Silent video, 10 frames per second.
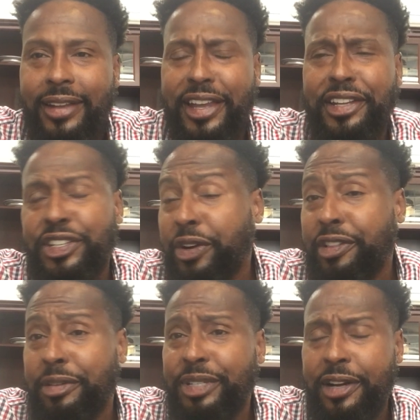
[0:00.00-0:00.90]
they
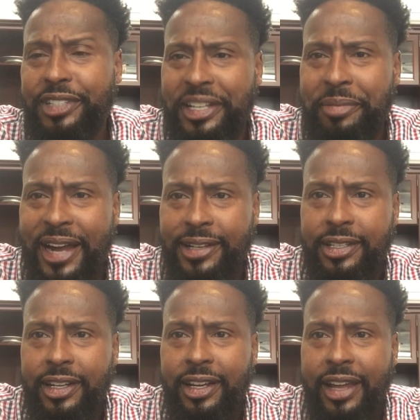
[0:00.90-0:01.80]
consider themselves
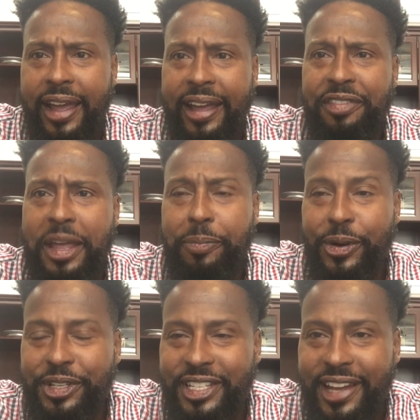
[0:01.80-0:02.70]
Semites, and they
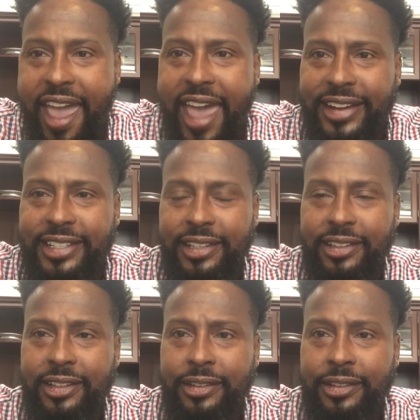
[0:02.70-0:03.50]
protect